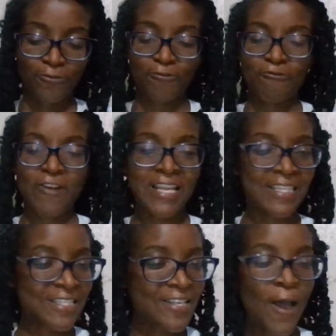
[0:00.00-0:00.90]

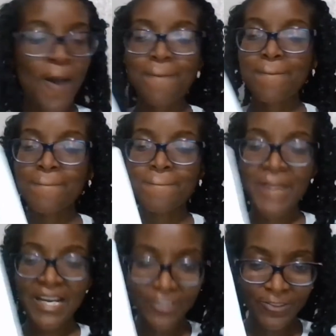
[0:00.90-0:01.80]
friend
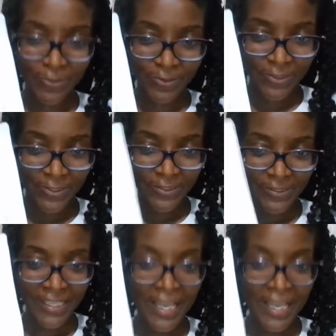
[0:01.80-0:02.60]
McDonald's.